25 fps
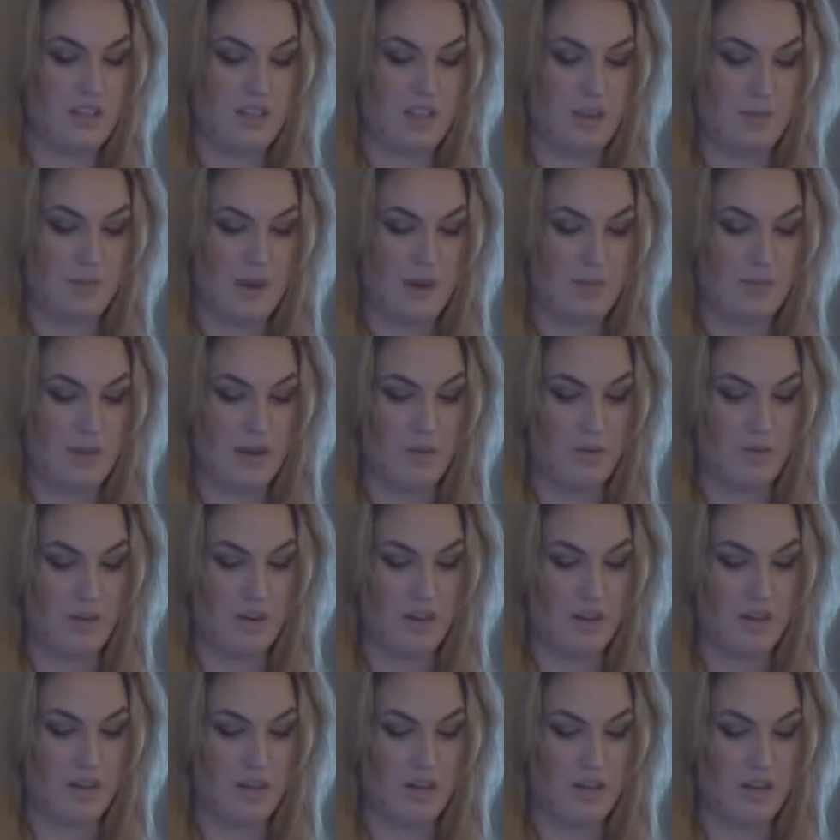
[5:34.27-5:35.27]
about my
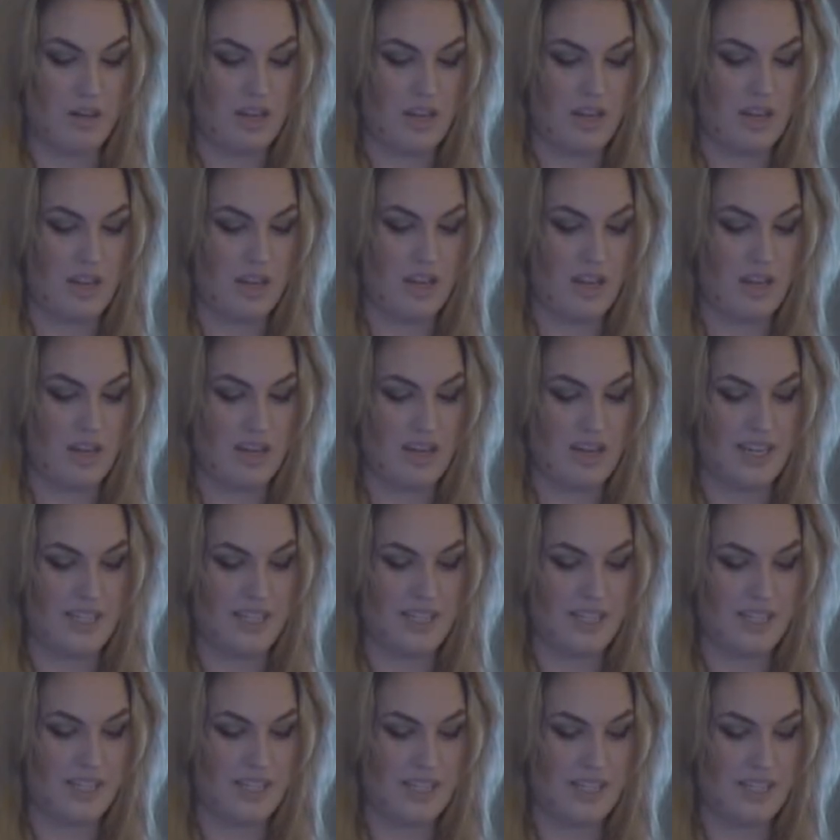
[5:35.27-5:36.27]
work, and I
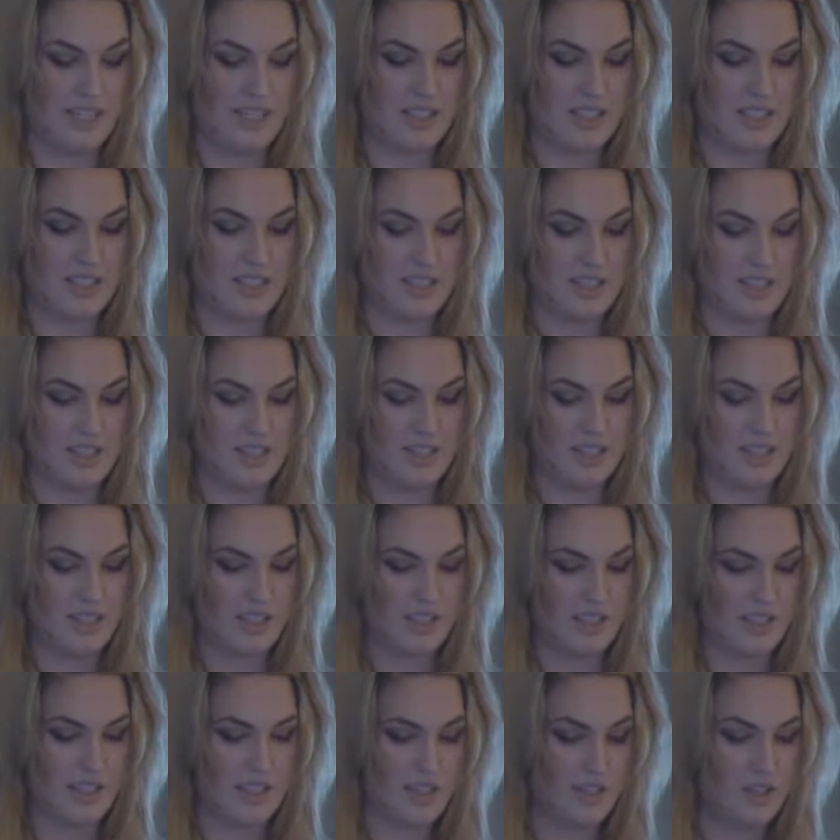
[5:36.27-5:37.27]
didn't
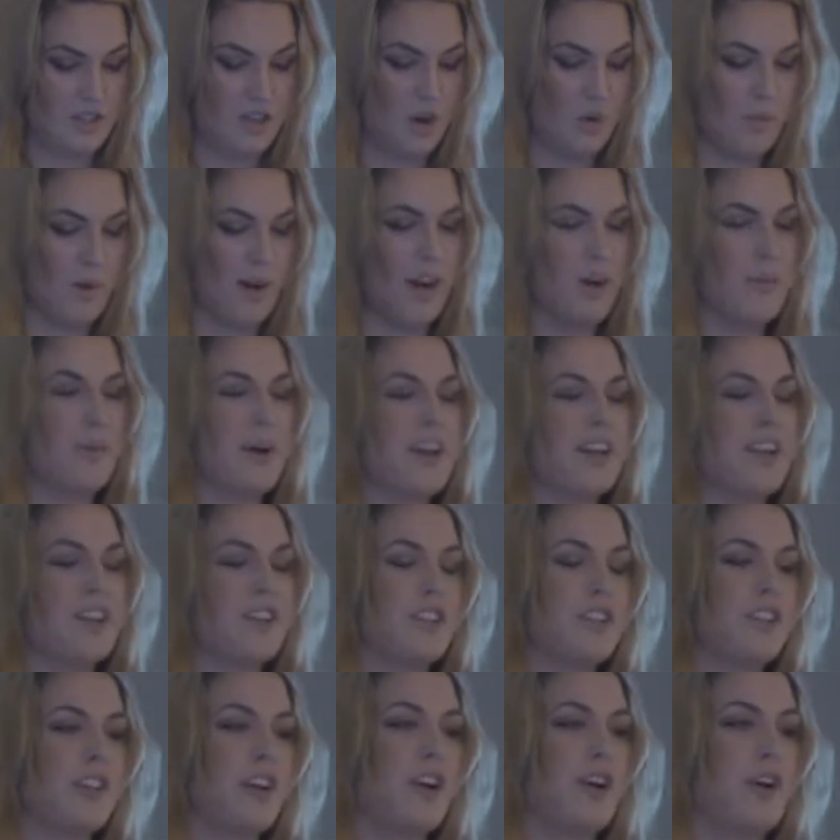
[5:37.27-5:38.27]
know where I wanted
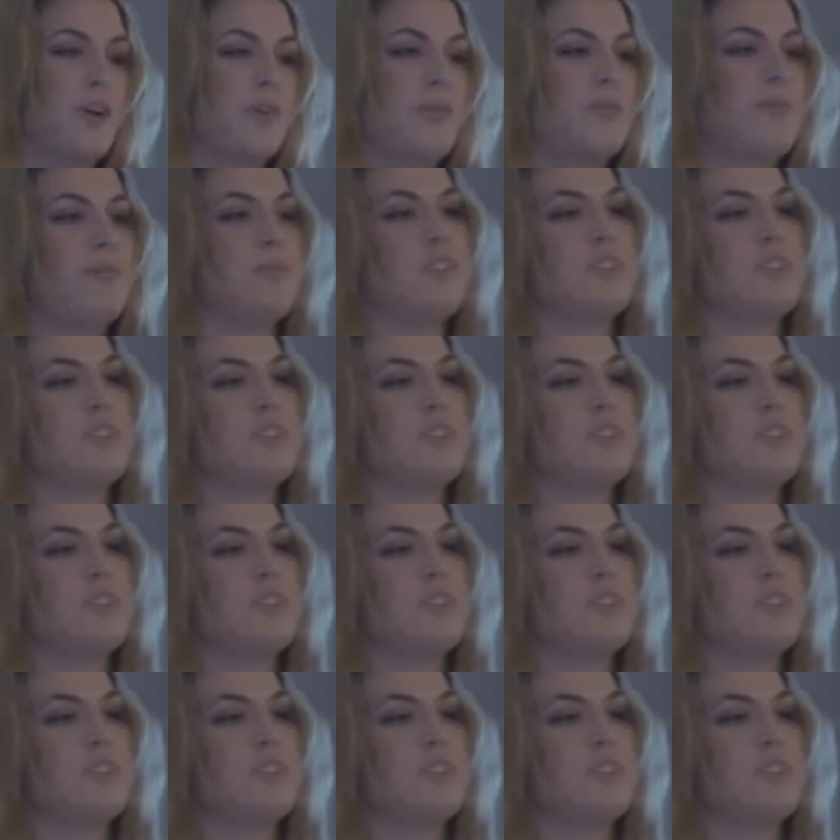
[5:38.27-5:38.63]
to go.